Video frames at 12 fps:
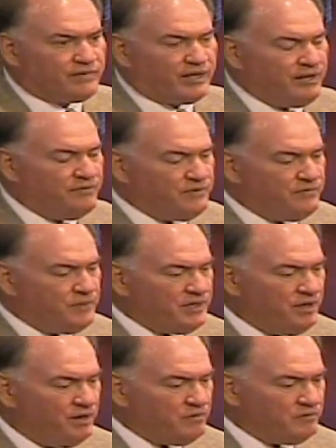Even if we
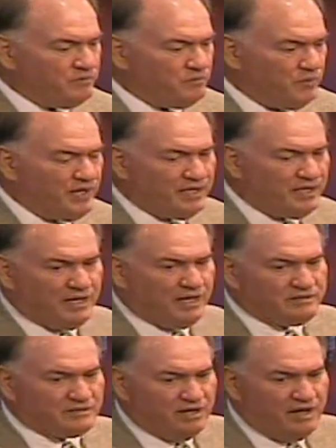don't
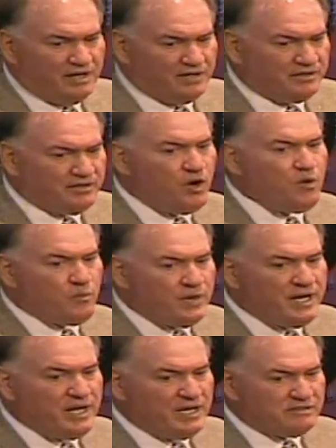recognize God, don't
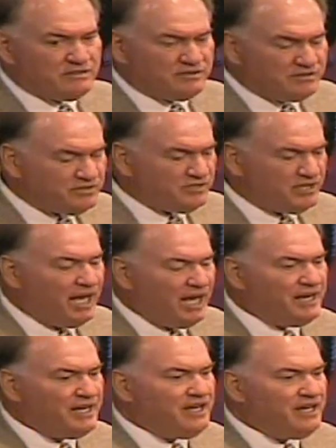we as a
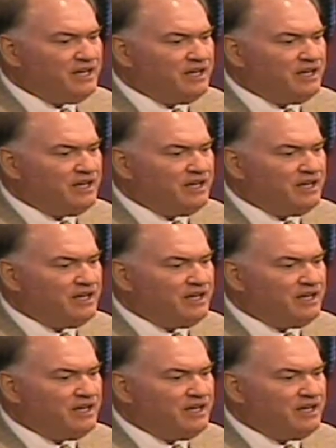society